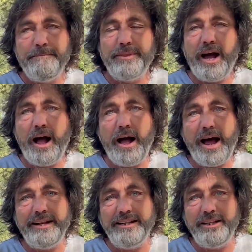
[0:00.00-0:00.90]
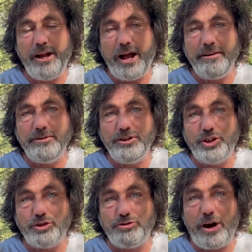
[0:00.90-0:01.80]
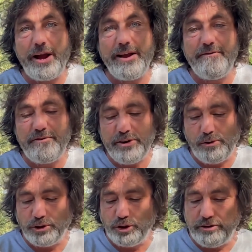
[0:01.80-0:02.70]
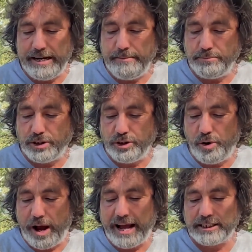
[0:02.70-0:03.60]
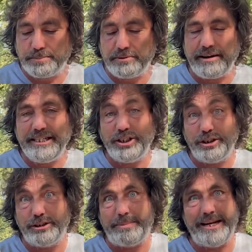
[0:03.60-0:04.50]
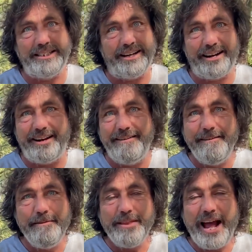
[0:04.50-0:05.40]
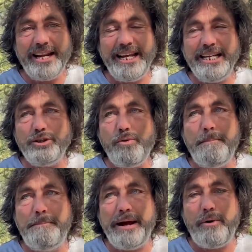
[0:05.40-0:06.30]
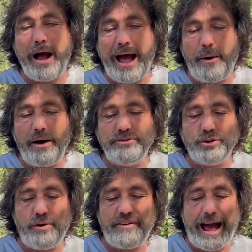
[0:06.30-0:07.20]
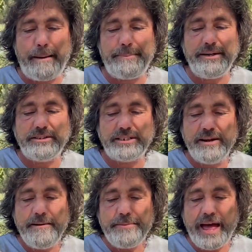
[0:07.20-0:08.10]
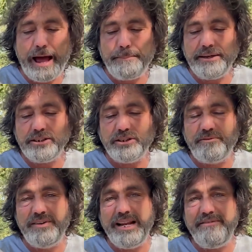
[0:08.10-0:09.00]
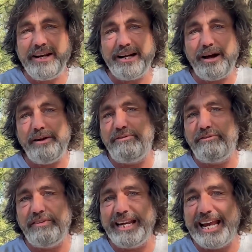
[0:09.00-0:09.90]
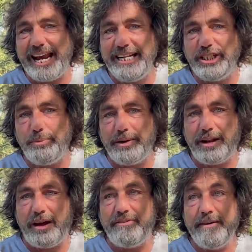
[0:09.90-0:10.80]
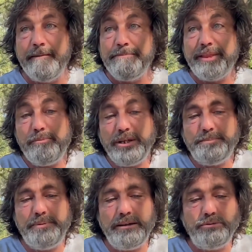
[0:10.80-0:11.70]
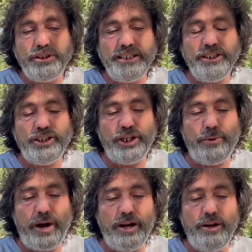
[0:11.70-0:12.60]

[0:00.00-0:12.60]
uh, and and strive for your dreams and your aspirations basically and it is all built out of sort of happiness the happiness of living life of engaging with life and which builds into you a